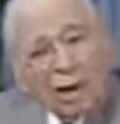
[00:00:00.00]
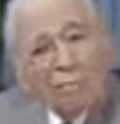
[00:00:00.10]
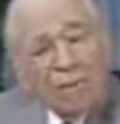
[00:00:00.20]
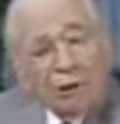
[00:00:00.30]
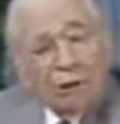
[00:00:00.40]

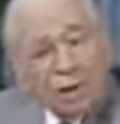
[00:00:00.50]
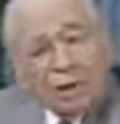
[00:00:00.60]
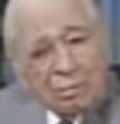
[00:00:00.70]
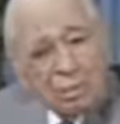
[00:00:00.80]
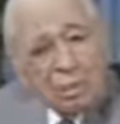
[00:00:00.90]
ambition
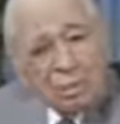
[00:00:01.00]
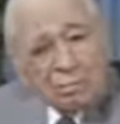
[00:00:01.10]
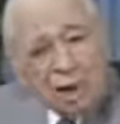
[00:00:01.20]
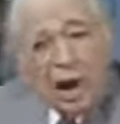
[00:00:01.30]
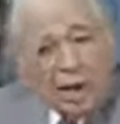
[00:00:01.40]
in me.
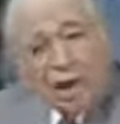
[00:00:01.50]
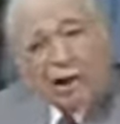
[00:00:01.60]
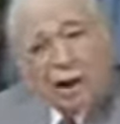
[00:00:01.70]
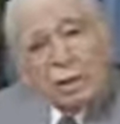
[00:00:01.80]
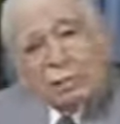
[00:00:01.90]
And
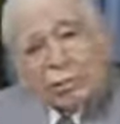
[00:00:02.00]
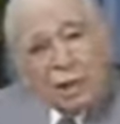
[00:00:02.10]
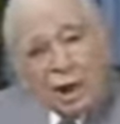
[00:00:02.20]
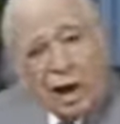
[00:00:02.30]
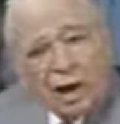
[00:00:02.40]
I came to
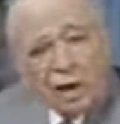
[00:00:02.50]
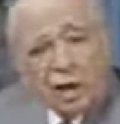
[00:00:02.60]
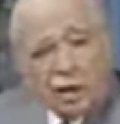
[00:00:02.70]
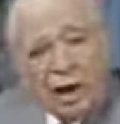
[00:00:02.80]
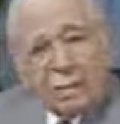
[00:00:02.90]

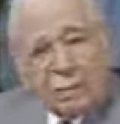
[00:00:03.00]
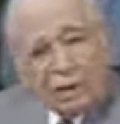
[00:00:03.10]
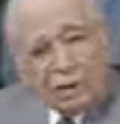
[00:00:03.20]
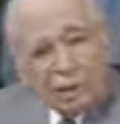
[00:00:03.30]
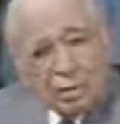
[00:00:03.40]
realize that
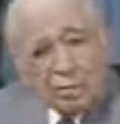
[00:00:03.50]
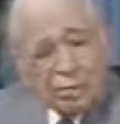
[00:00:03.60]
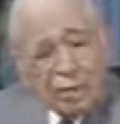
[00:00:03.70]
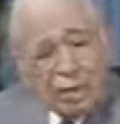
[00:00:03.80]
ambition